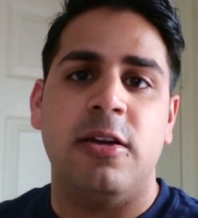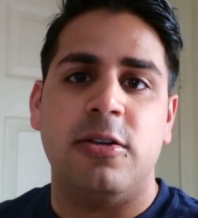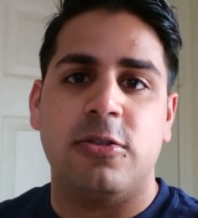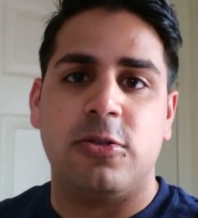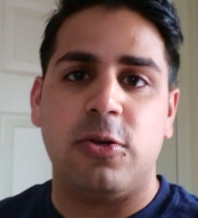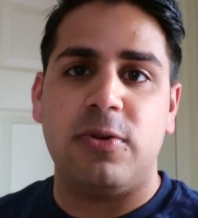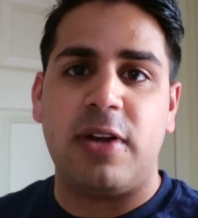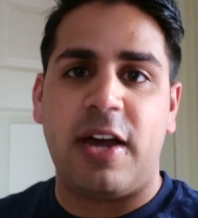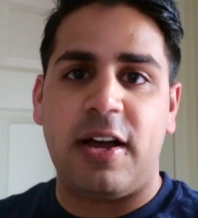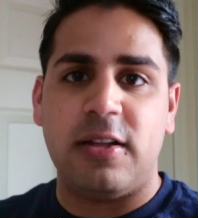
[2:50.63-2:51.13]

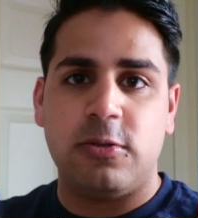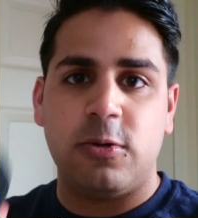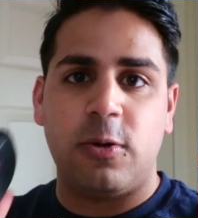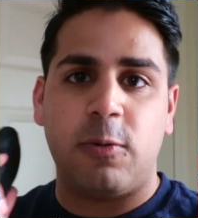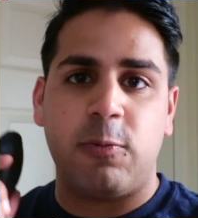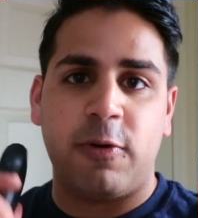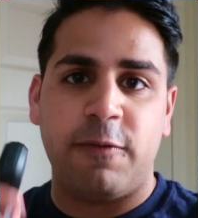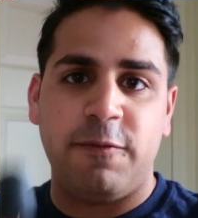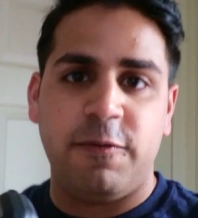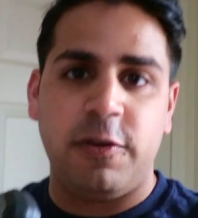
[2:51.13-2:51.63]
Soon I'll do
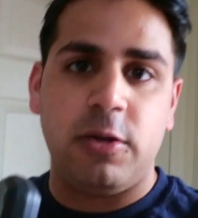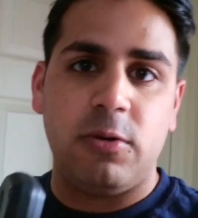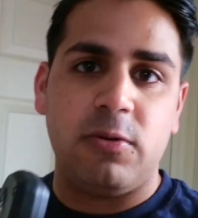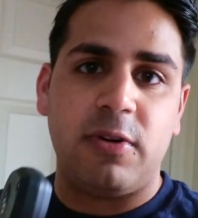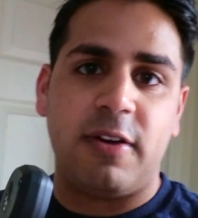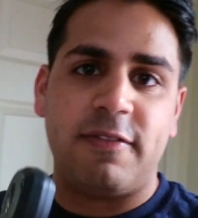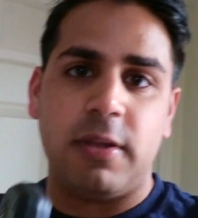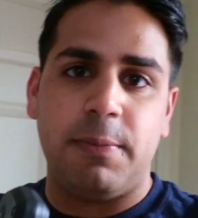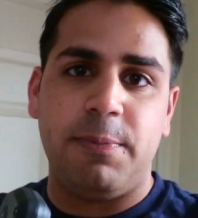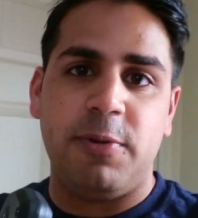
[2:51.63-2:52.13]
a
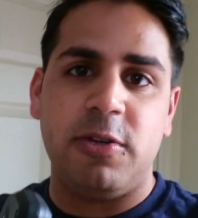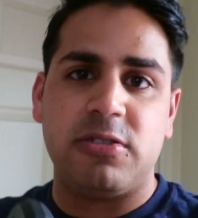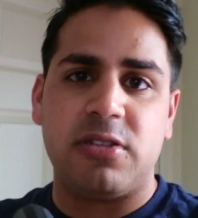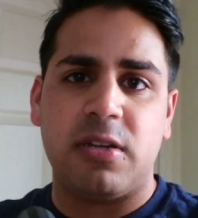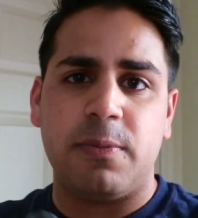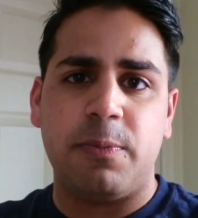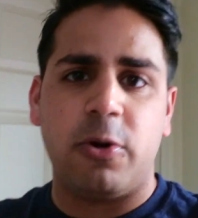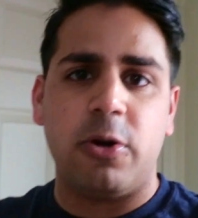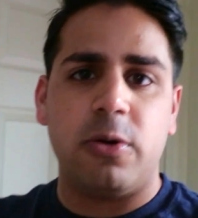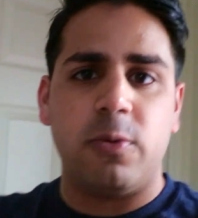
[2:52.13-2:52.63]
review of the
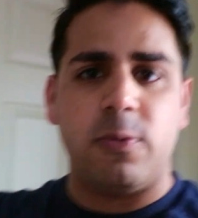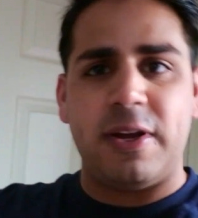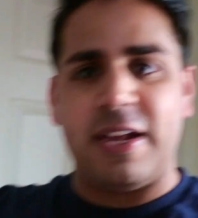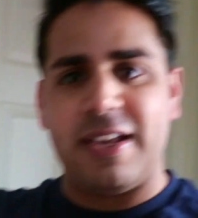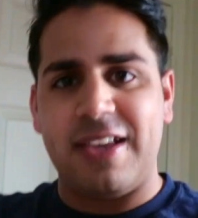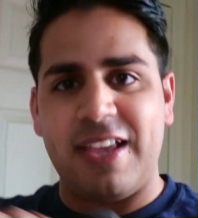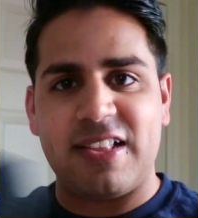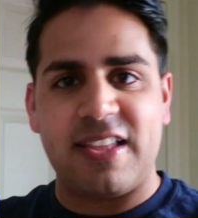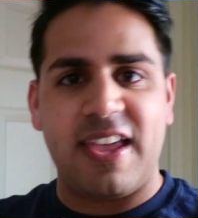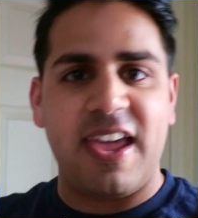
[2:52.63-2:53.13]
boosted board when
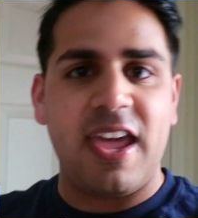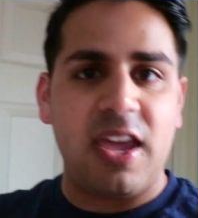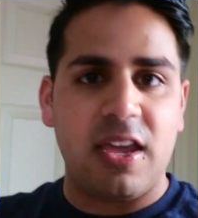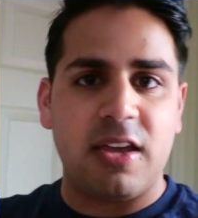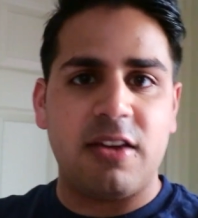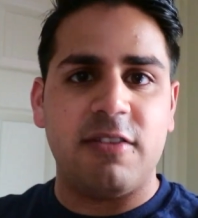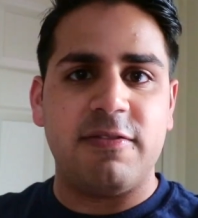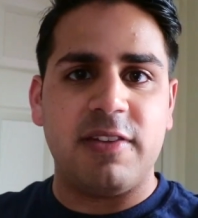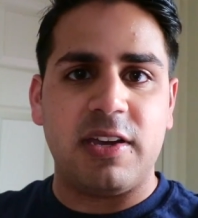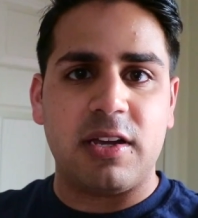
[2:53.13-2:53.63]
I get the
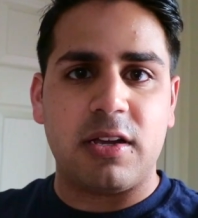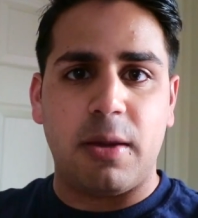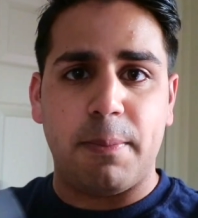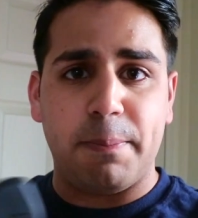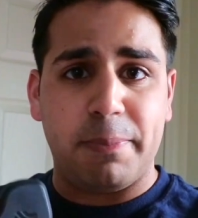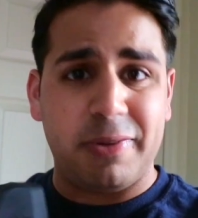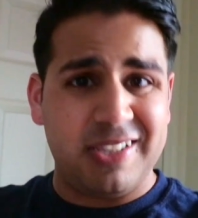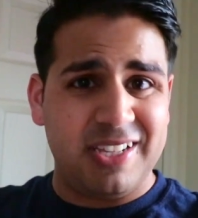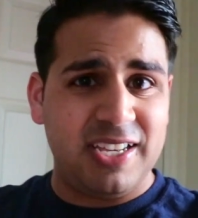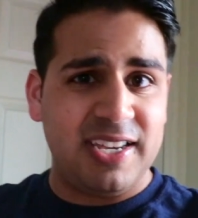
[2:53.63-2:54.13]
hang of it
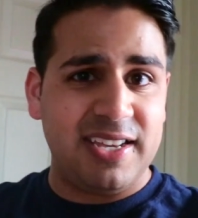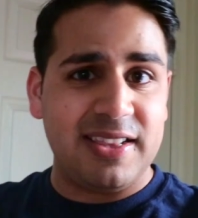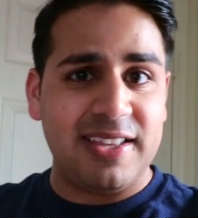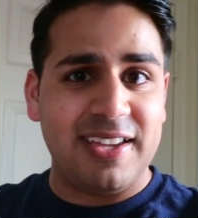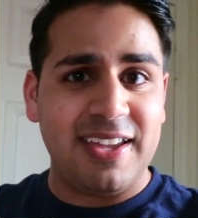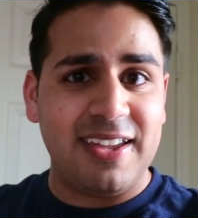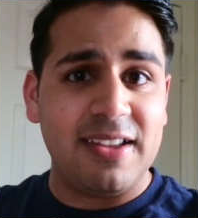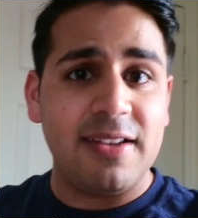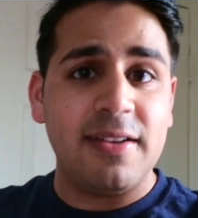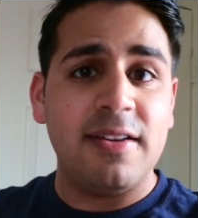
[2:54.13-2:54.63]

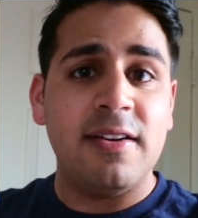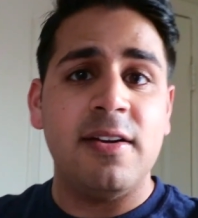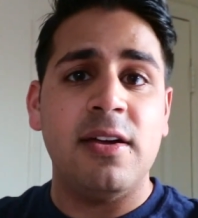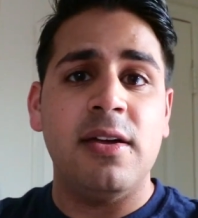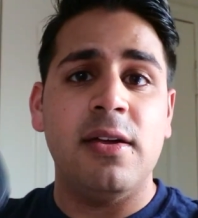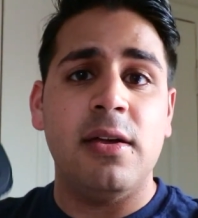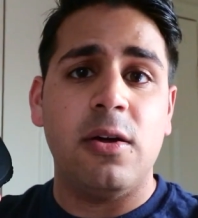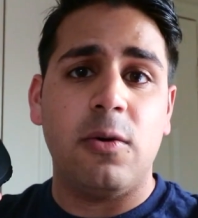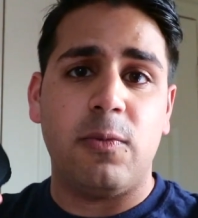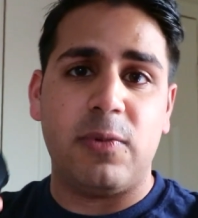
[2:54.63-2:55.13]
completely,
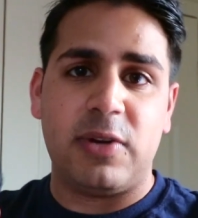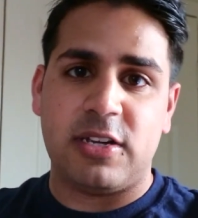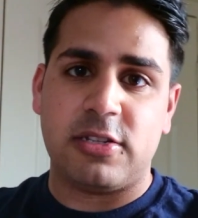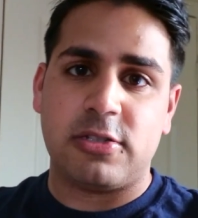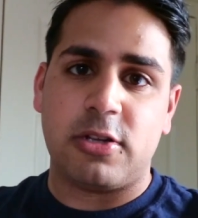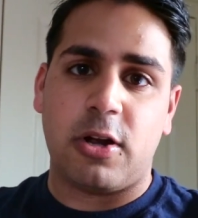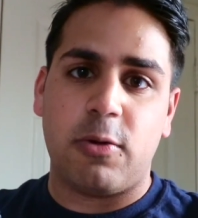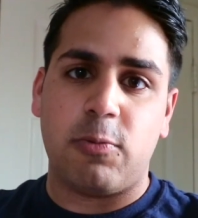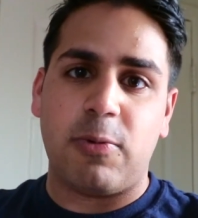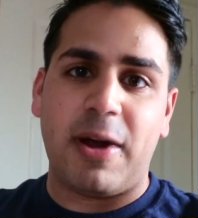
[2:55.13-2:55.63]
when I
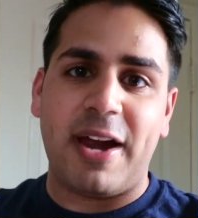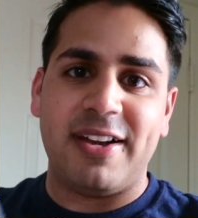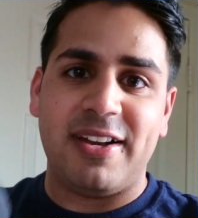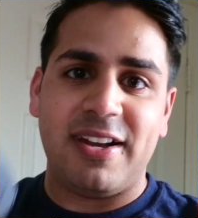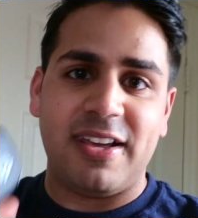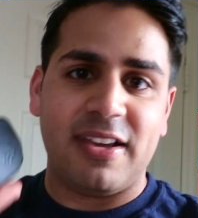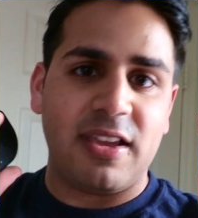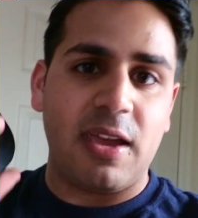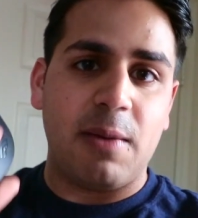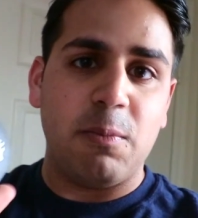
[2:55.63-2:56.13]
start
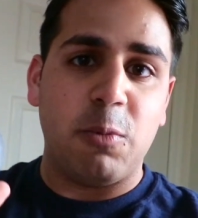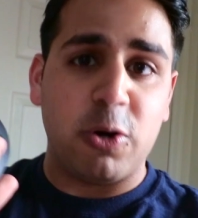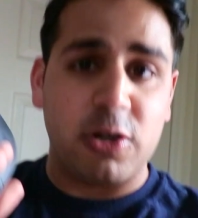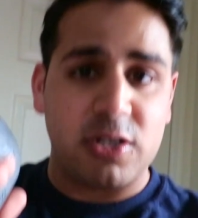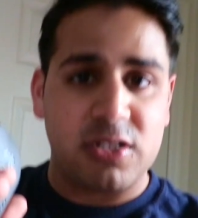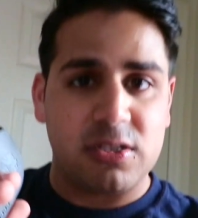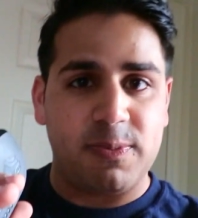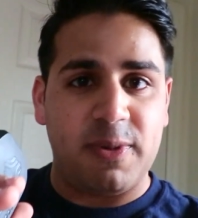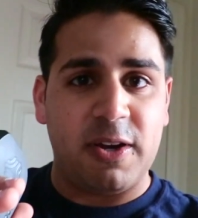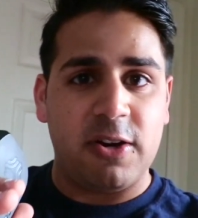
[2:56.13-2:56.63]
riding it and get more
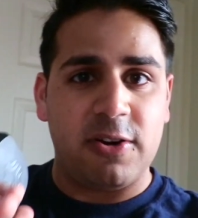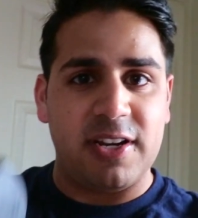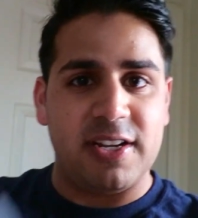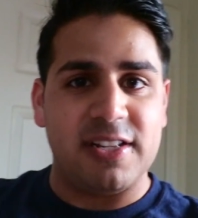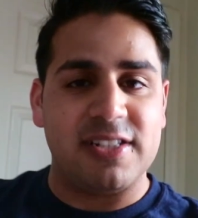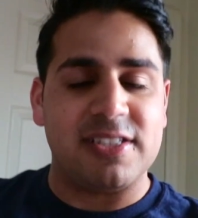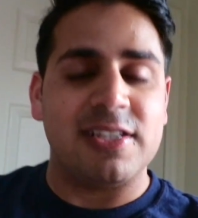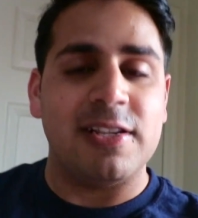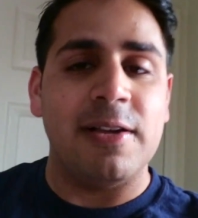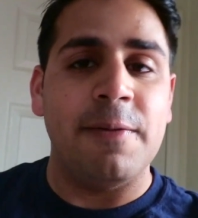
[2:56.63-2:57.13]
experience.